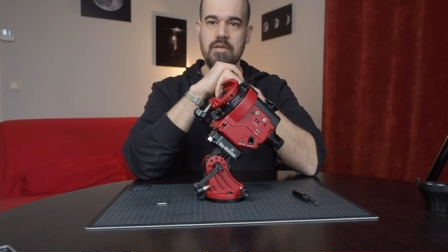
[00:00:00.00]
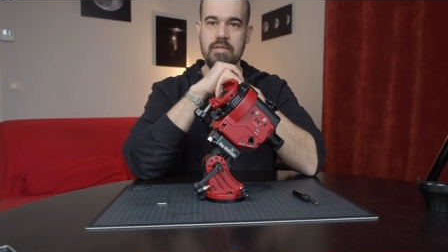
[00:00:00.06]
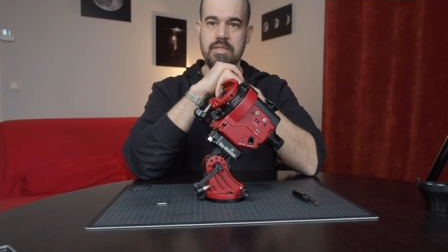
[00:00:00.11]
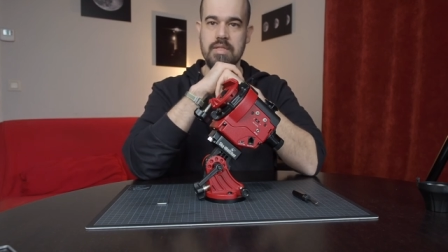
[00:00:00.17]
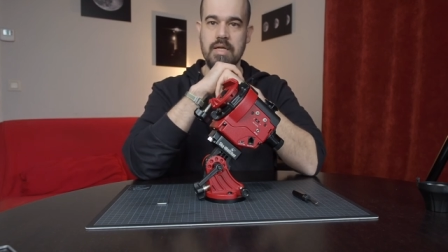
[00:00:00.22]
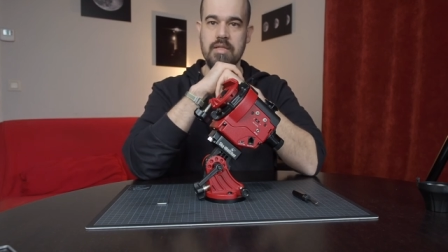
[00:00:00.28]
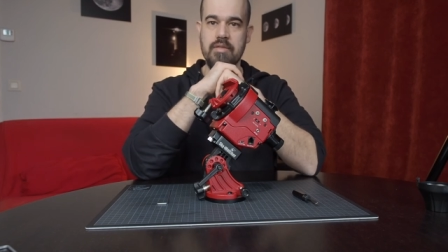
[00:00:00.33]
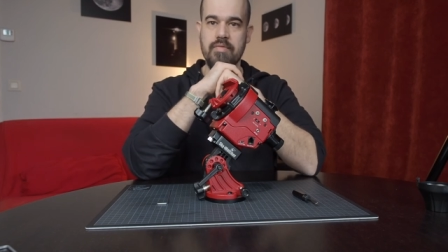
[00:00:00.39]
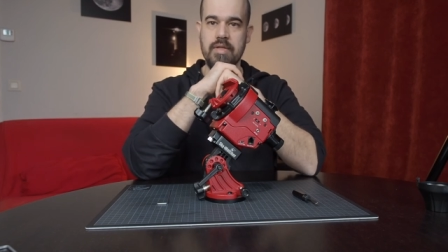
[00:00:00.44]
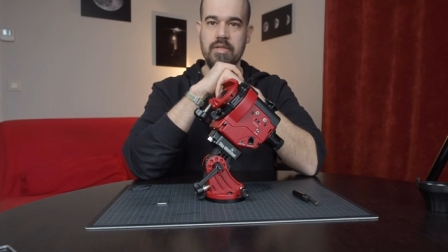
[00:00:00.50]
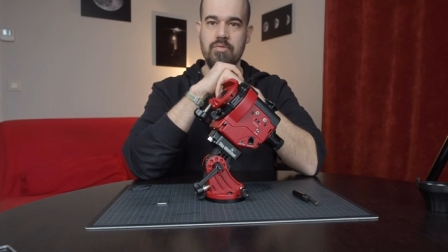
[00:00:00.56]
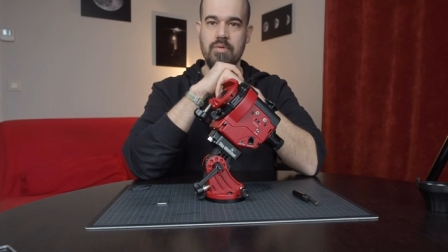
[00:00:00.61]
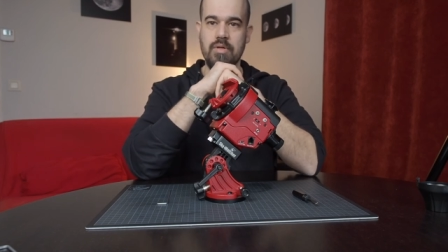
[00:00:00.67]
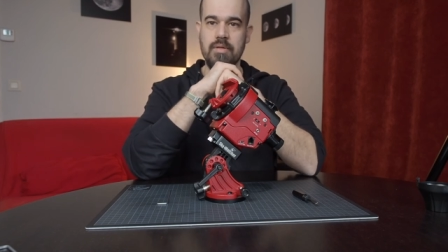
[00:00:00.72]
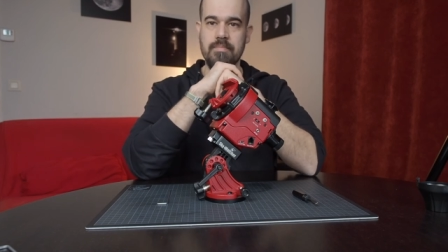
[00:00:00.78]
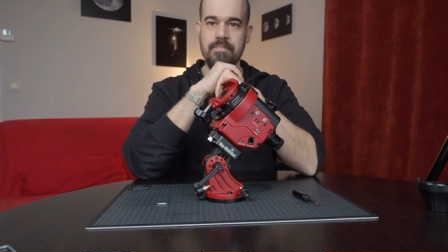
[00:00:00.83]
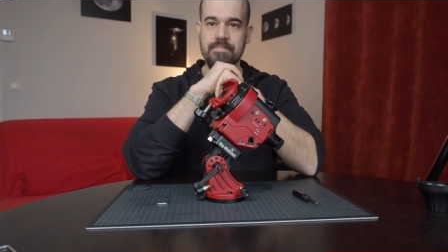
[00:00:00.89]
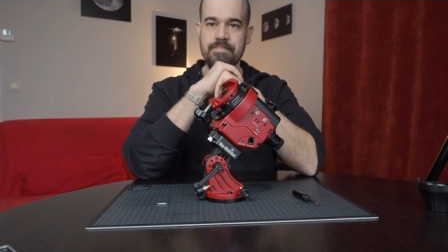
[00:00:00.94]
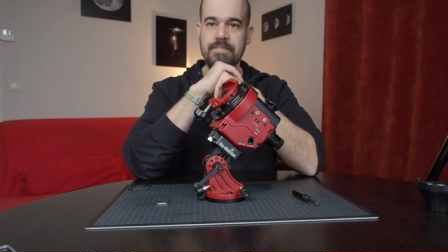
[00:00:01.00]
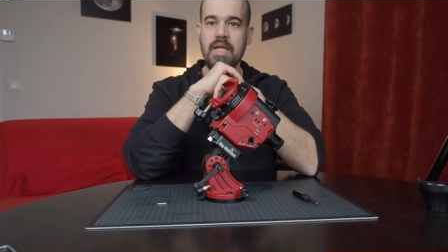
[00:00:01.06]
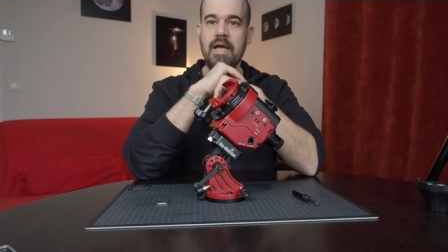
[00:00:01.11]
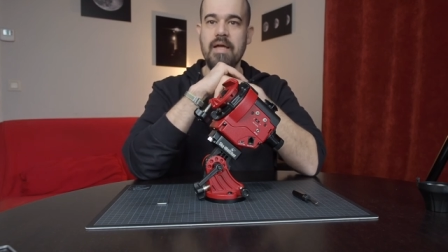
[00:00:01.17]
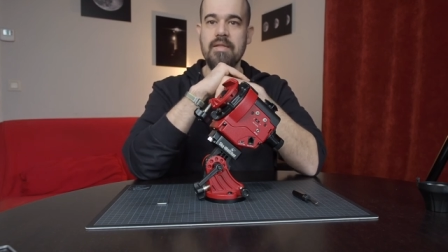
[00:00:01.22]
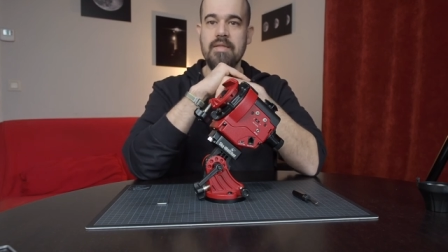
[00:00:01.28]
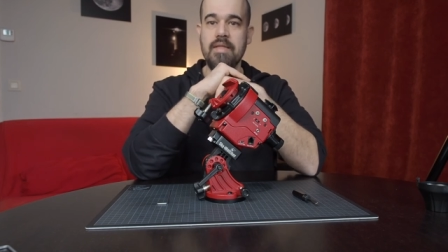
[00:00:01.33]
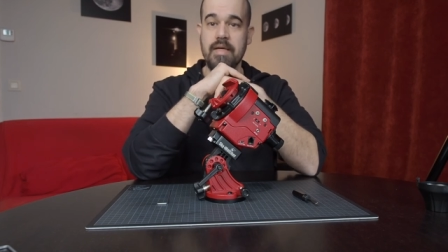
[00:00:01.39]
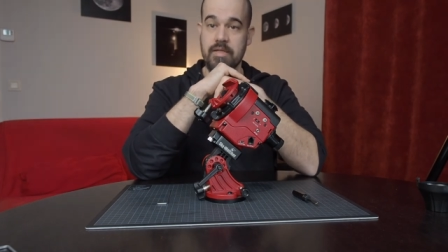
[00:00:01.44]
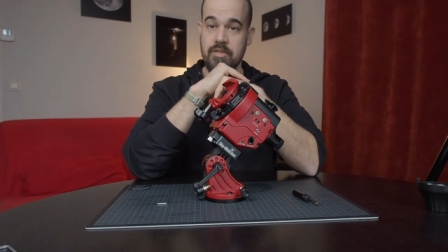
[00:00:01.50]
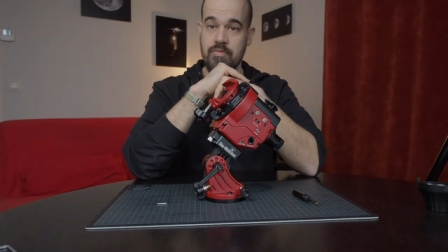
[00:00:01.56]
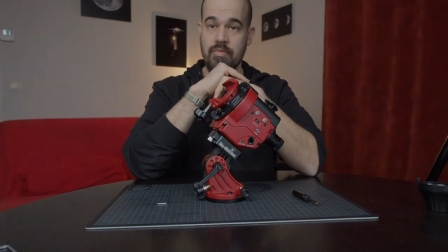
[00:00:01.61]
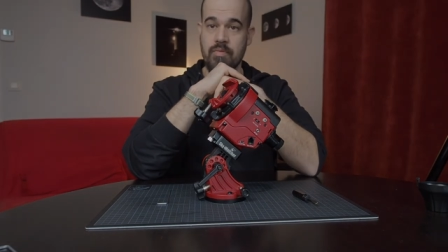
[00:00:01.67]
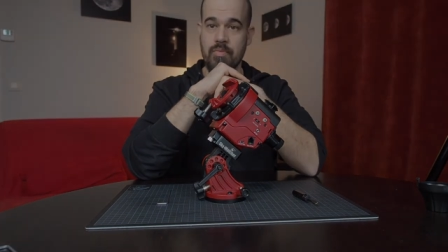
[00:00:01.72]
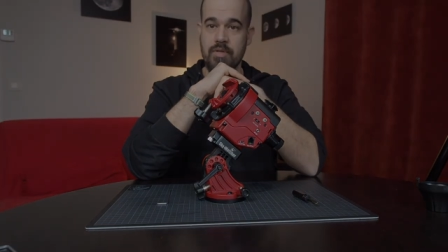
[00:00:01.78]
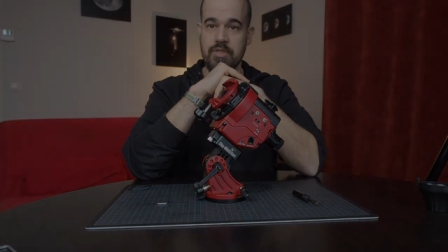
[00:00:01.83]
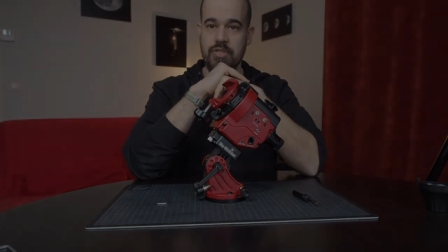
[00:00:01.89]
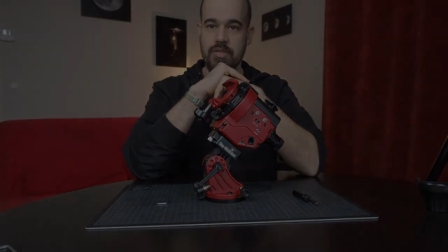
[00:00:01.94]
Star Adventurer and thanks for
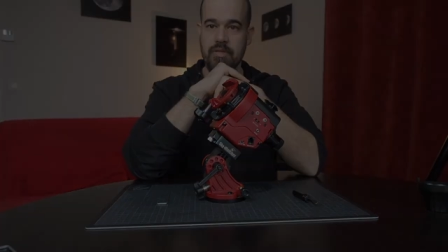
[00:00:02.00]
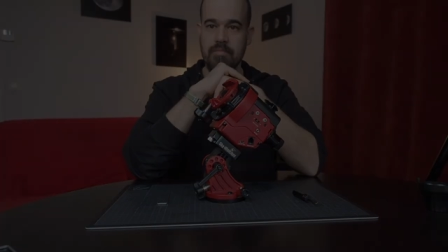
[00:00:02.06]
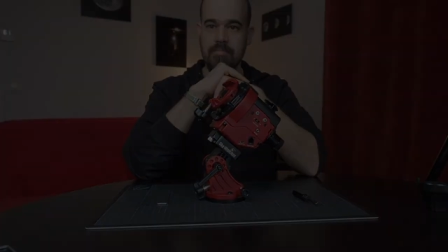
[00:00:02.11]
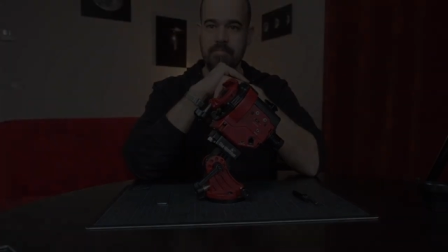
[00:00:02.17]
watching.